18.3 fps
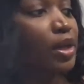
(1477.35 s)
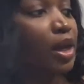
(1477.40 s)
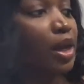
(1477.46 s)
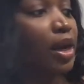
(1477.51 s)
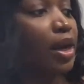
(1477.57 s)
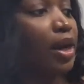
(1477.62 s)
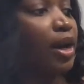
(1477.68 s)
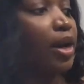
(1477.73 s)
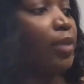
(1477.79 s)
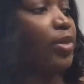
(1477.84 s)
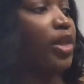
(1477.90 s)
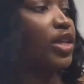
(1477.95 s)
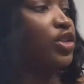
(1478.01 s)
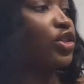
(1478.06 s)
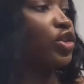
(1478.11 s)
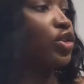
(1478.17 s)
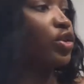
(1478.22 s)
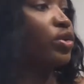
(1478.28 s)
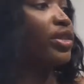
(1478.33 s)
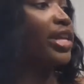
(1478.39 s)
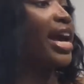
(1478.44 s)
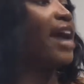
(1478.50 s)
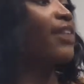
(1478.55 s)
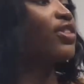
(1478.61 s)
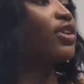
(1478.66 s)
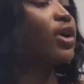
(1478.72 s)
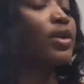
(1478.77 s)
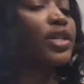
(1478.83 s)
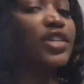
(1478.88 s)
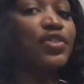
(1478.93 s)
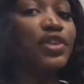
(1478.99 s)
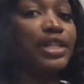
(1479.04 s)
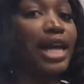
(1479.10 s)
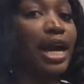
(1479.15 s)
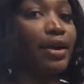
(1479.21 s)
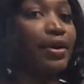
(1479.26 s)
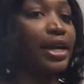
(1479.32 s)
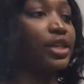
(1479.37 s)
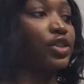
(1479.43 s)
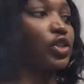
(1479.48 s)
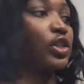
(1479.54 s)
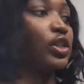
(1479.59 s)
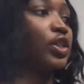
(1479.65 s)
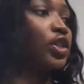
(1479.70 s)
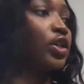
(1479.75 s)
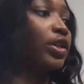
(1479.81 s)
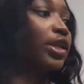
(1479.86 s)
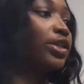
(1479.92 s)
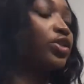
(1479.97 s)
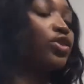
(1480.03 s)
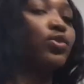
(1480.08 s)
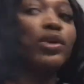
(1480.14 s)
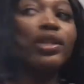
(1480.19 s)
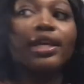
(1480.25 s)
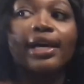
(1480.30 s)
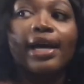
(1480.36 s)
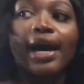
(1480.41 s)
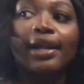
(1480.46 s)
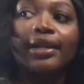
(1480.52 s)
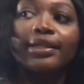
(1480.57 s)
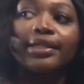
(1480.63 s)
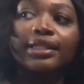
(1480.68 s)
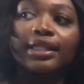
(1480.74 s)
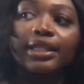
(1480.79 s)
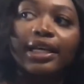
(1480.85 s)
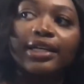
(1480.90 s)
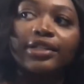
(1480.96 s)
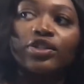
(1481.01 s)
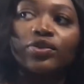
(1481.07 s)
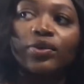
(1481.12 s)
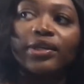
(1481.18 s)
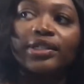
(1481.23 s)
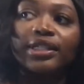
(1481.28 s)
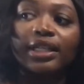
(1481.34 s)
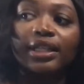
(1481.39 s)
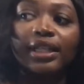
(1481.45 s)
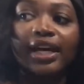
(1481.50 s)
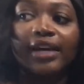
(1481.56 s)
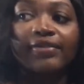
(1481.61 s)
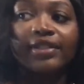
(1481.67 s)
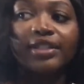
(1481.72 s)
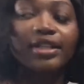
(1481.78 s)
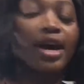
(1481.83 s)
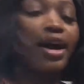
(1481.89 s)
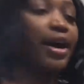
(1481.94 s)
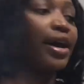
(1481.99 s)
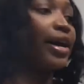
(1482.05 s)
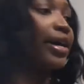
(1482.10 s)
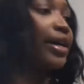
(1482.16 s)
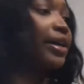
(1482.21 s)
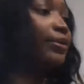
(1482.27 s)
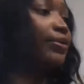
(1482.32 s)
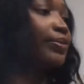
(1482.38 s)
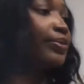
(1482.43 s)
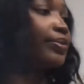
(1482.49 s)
Um, let's do, they have to go different directions. So let's do one that kind of slants towards the left side.